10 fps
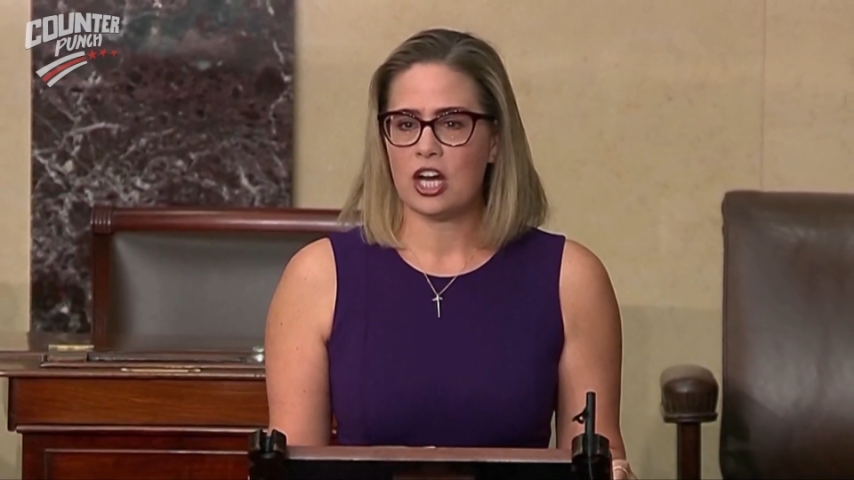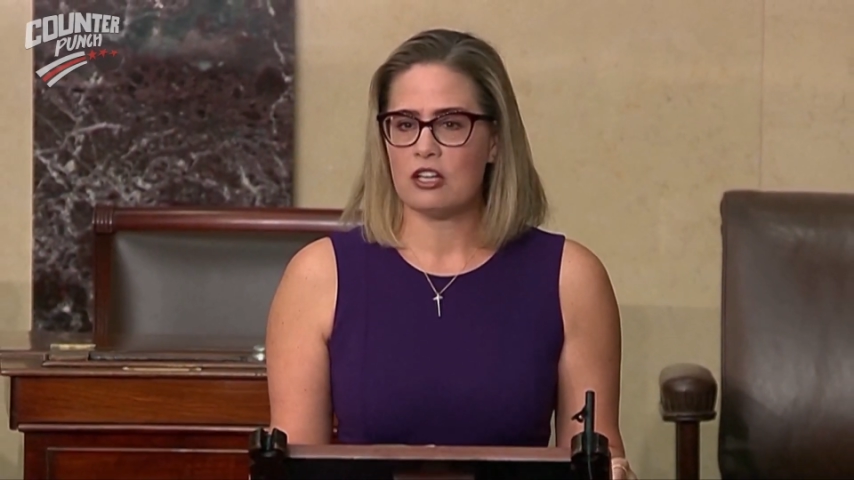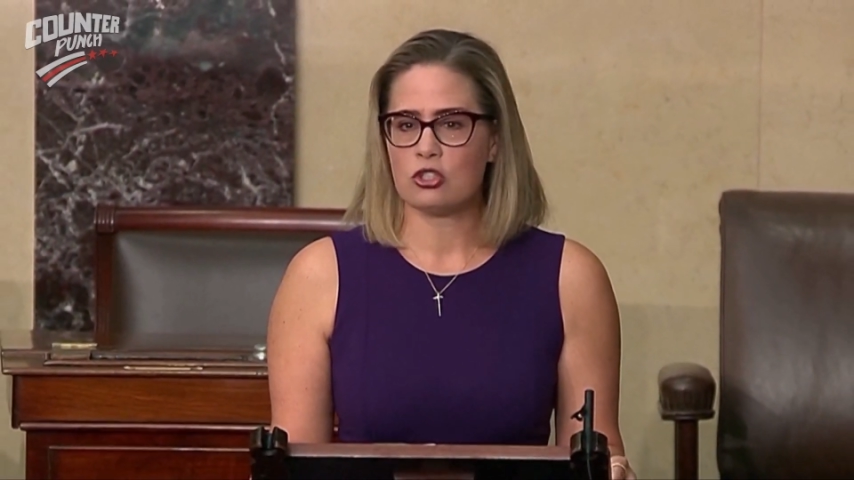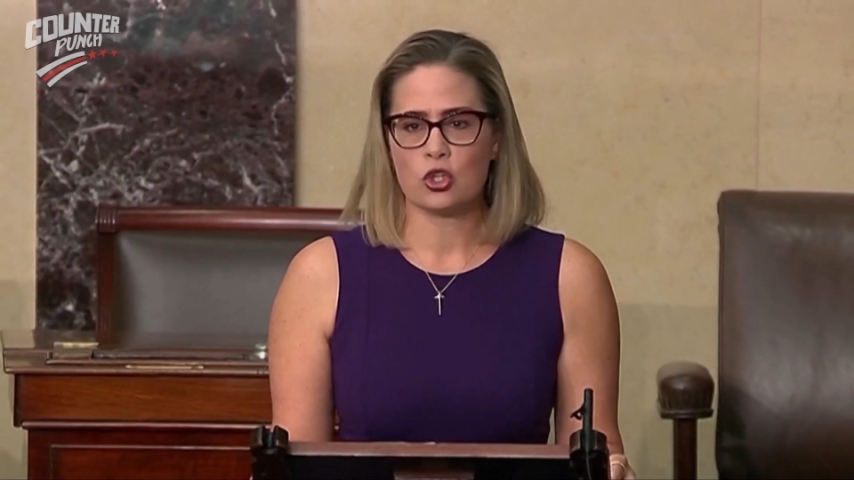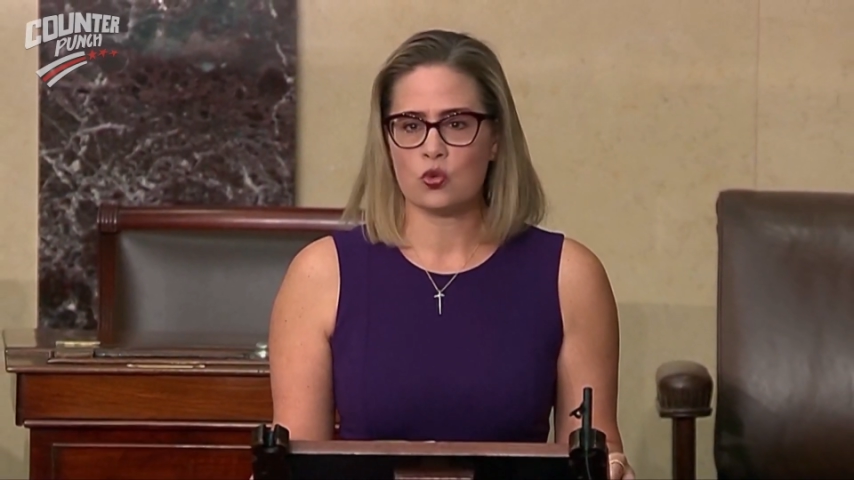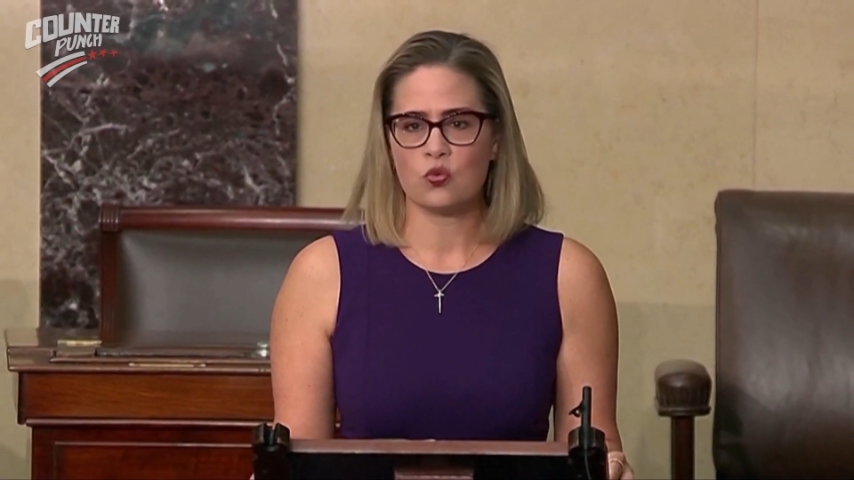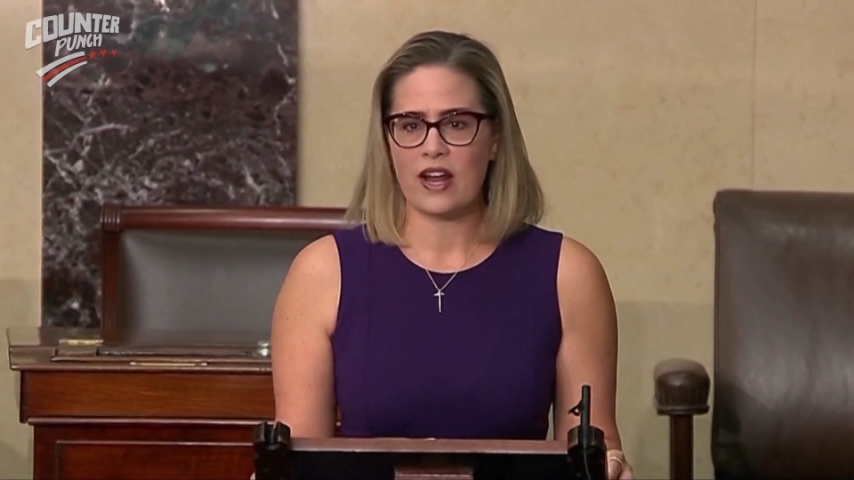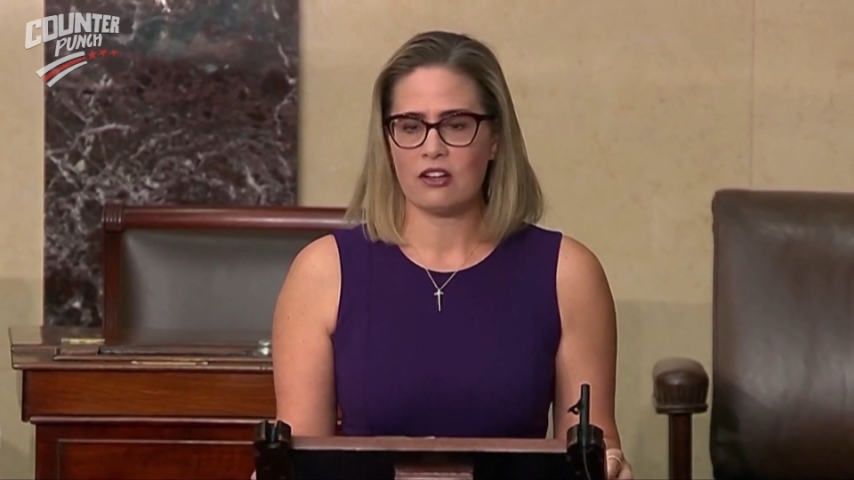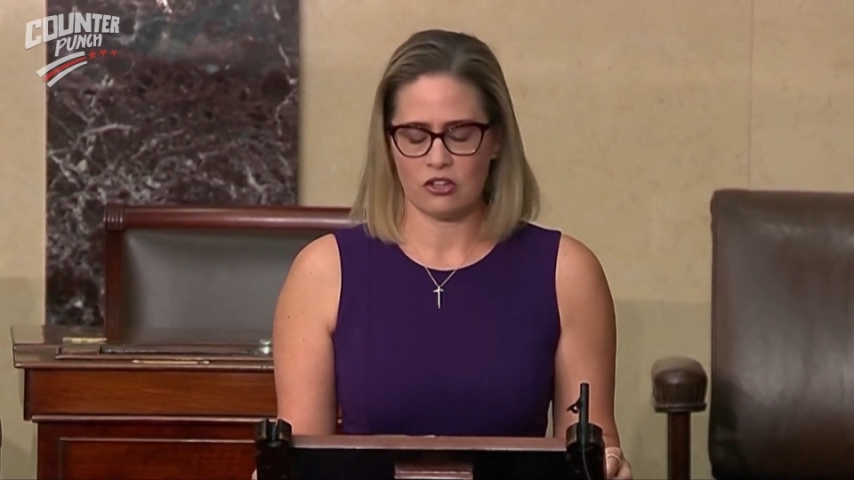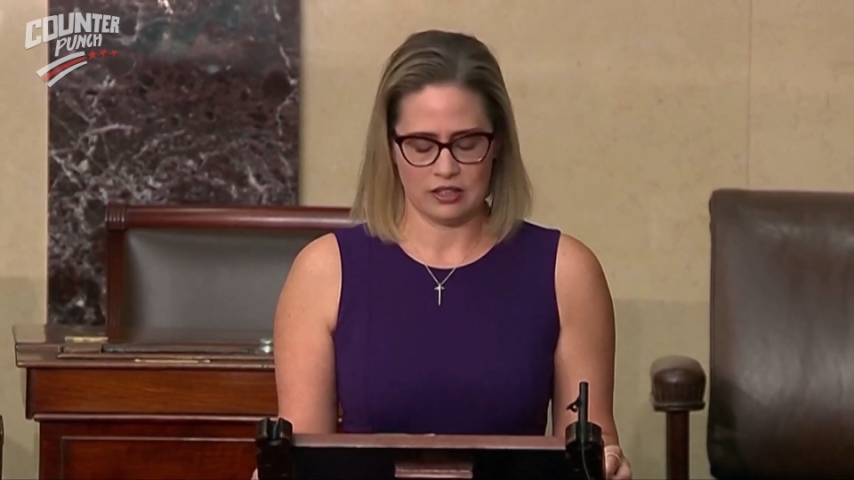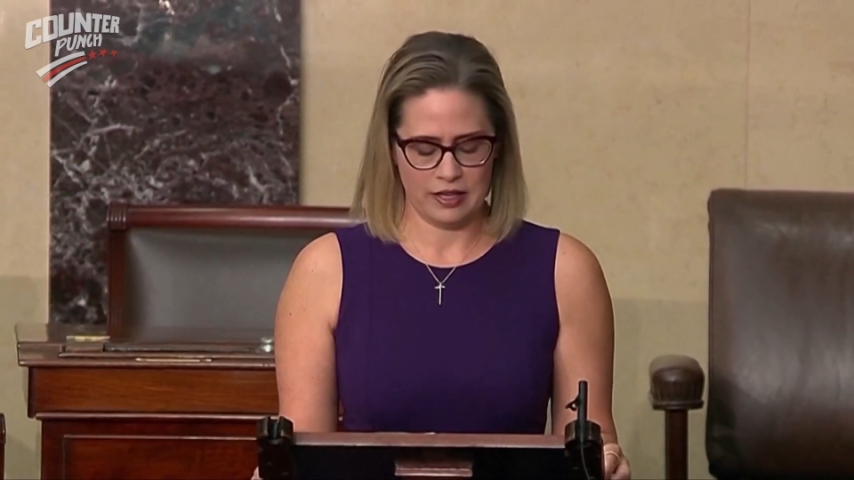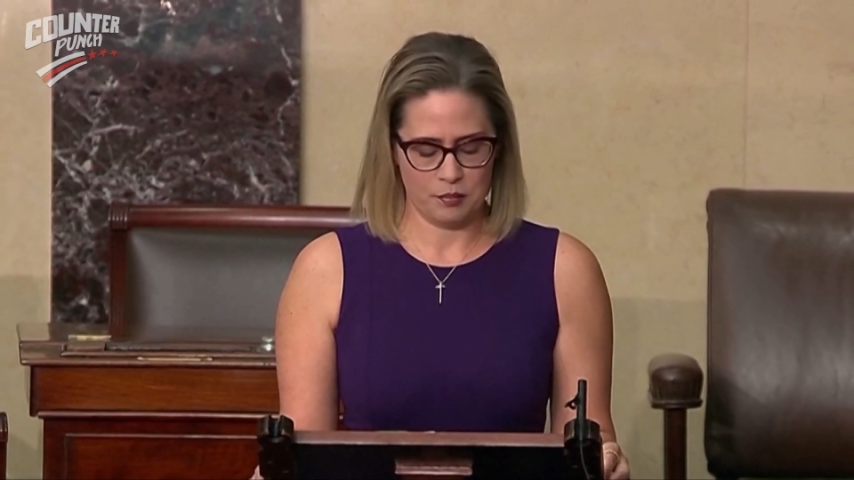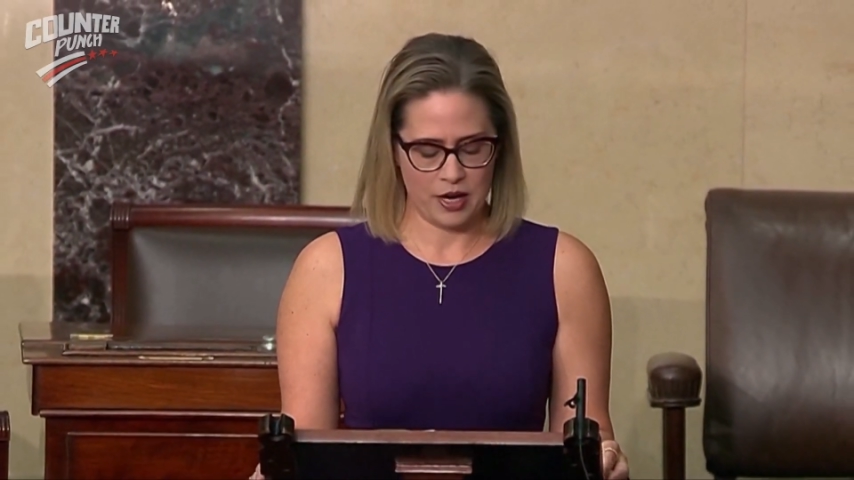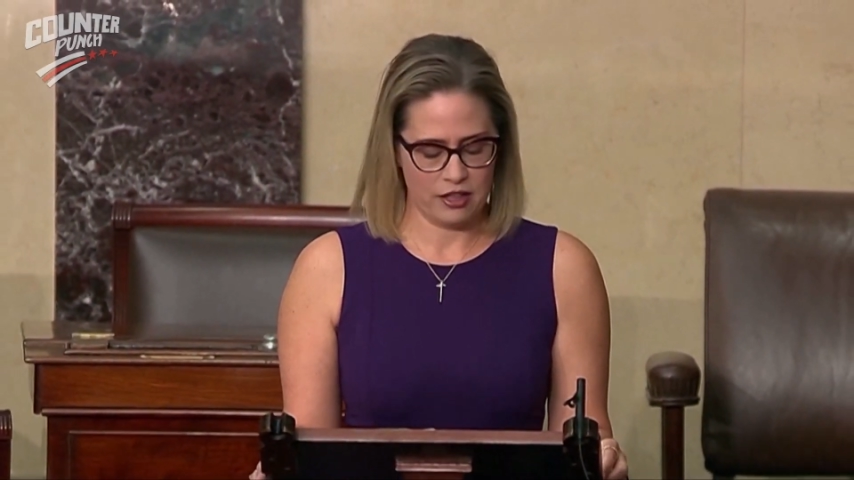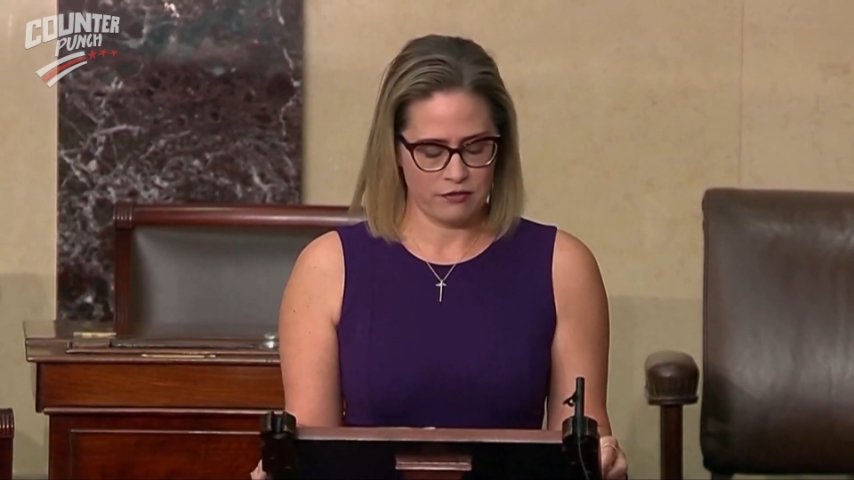programs of the
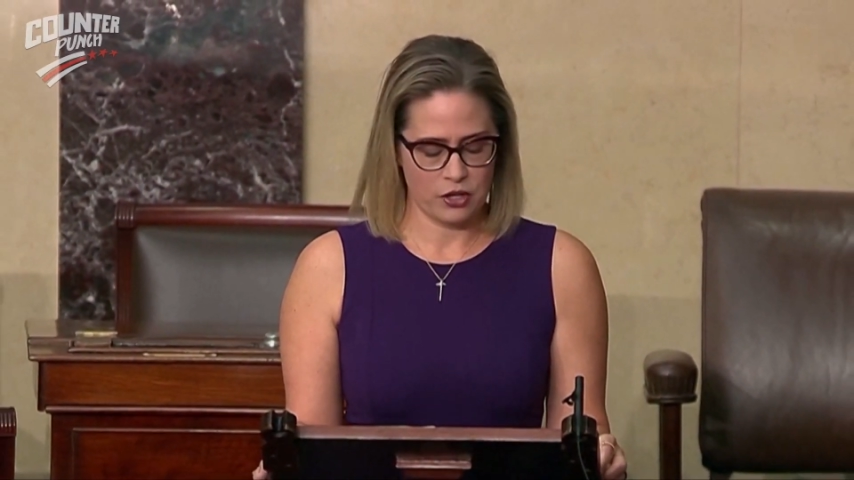Democratic